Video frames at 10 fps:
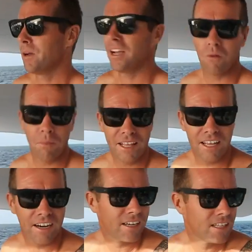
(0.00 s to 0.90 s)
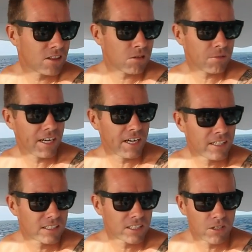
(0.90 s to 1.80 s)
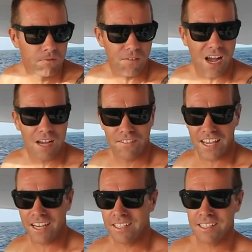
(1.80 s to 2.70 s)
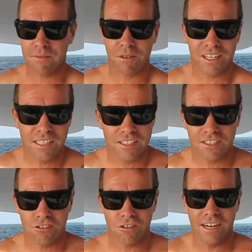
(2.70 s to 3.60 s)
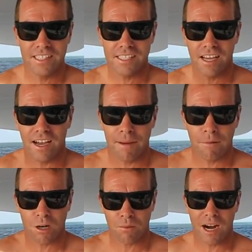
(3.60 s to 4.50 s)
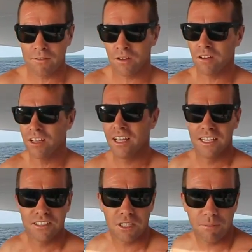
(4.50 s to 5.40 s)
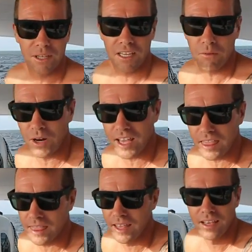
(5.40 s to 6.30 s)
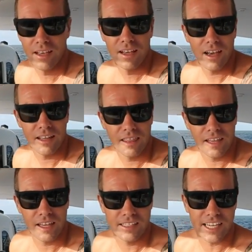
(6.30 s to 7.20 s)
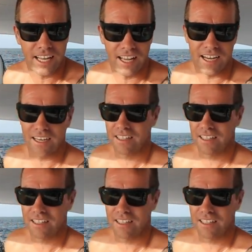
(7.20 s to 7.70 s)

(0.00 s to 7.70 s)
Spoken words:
But we'll be there in 3 to 5 days, and we're going to try and time our arrival to be with the daylight.